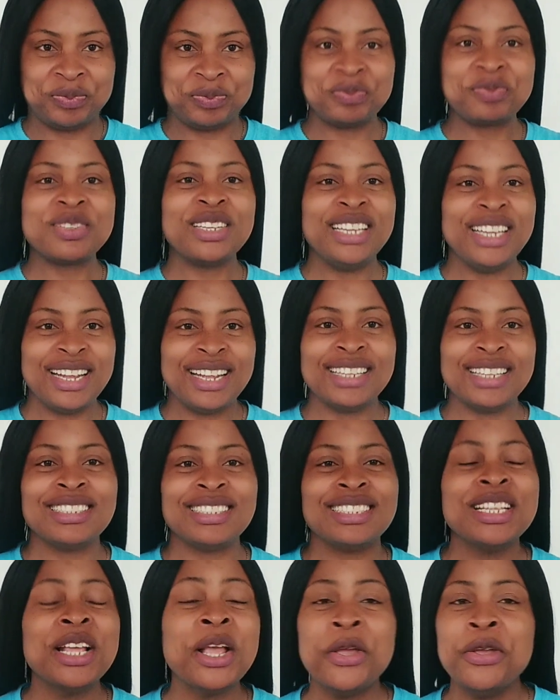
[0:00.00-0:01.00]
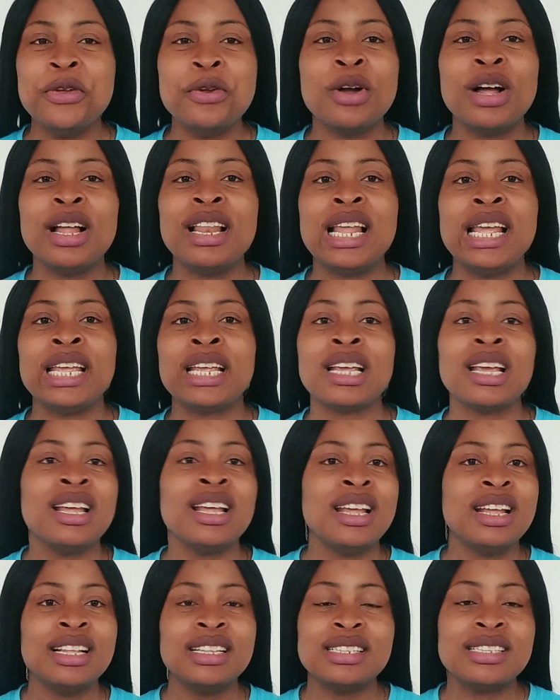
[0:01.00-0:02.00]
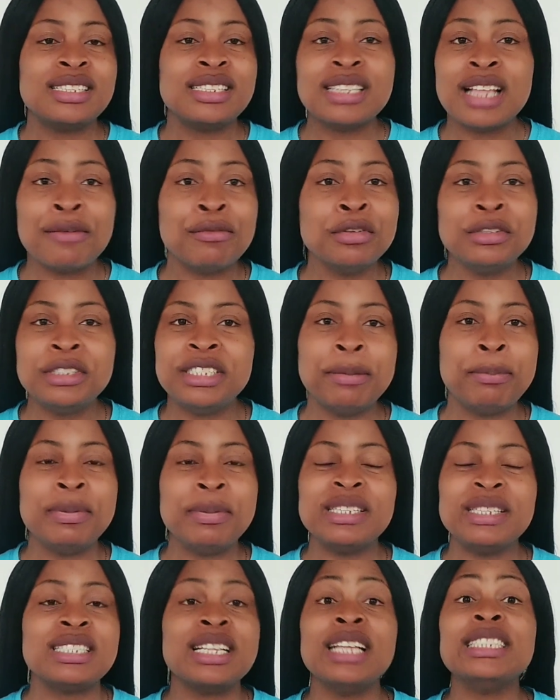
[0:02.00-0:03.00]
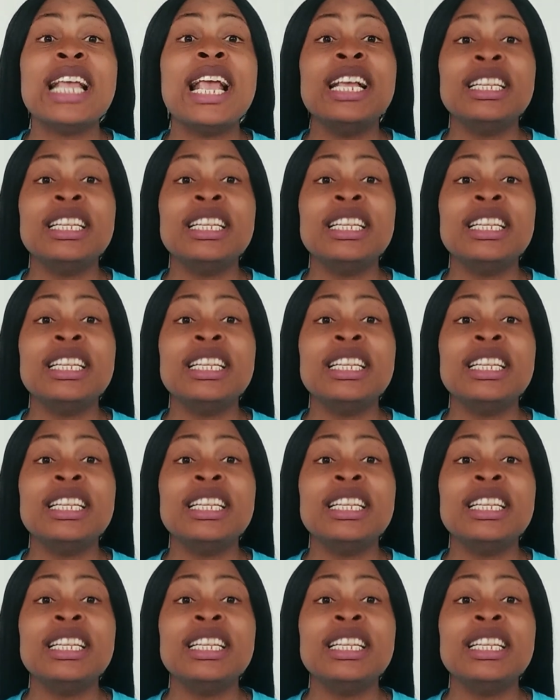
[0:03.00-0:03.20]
like 70%, 80%